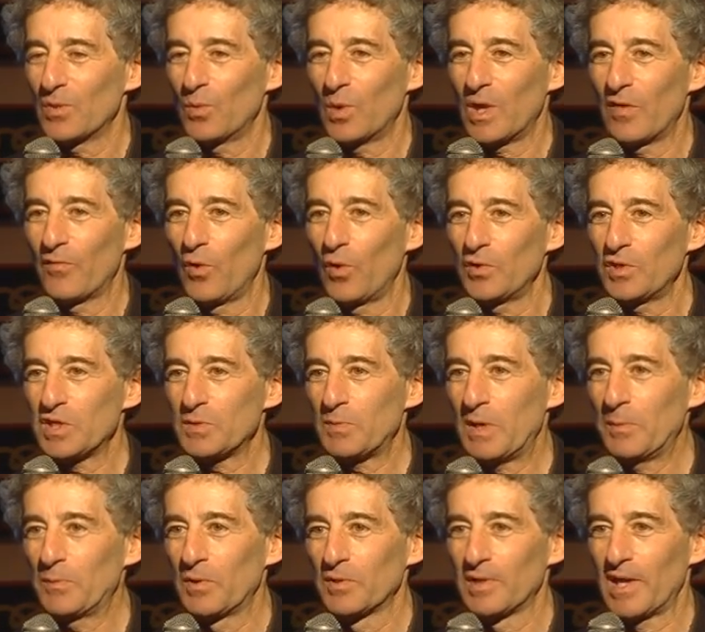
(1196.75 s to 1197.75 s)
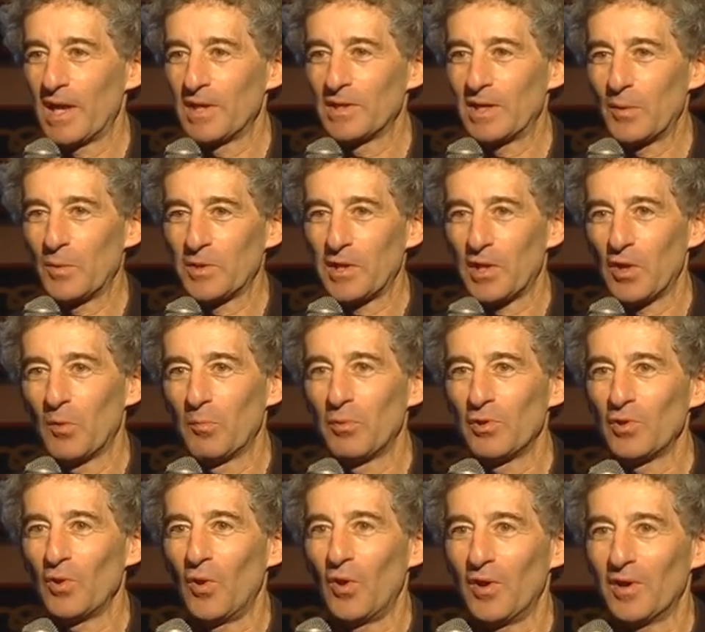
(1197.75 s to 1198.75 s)
we have all these people down there where they don't
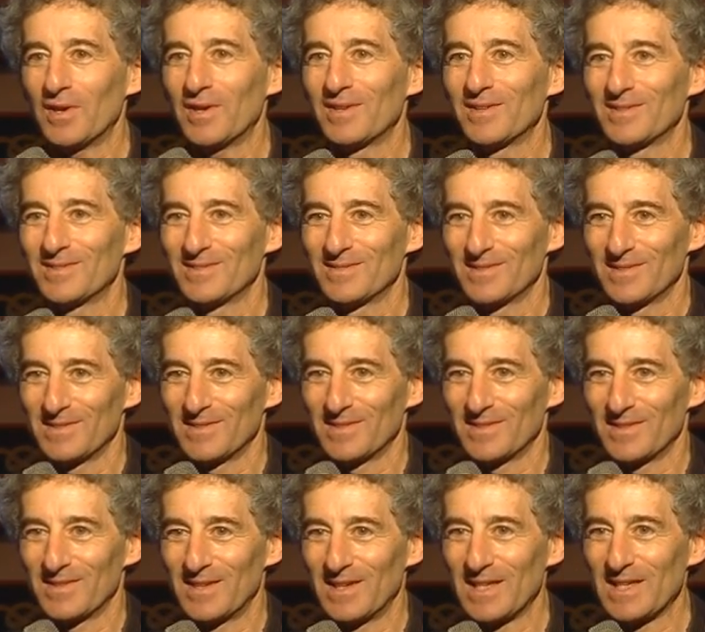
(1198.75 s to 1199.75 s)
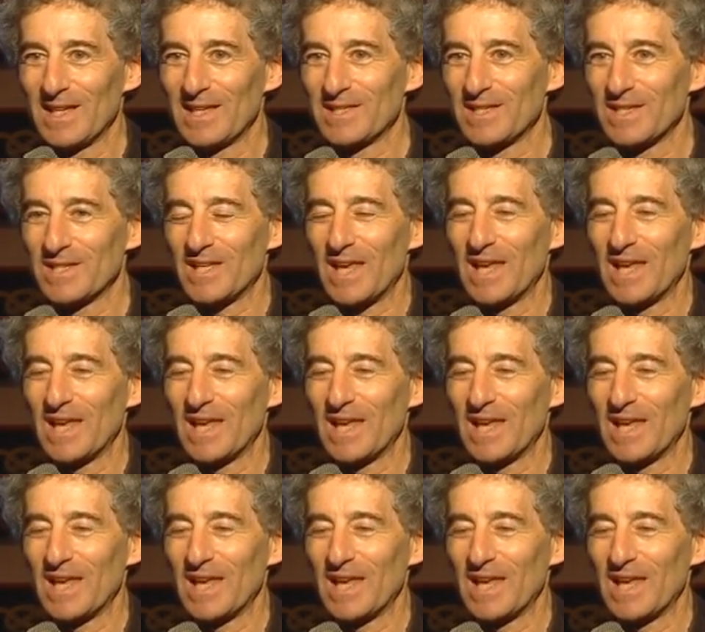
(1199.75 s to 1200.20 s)
belong. Is the,